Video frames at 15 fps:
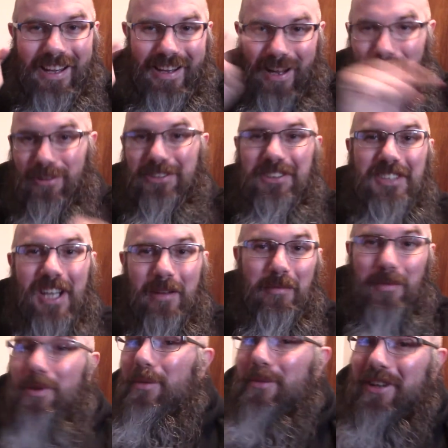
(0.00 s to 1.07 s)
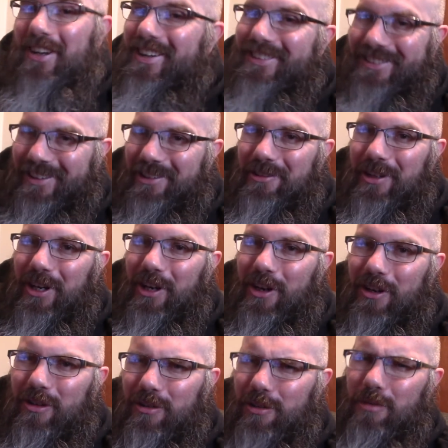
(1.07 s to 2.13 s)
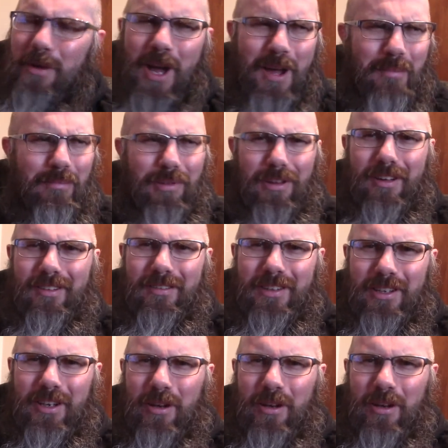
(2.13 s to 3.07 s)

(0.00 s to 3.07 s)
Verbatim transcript: now is the time to become a content creator on YouTube.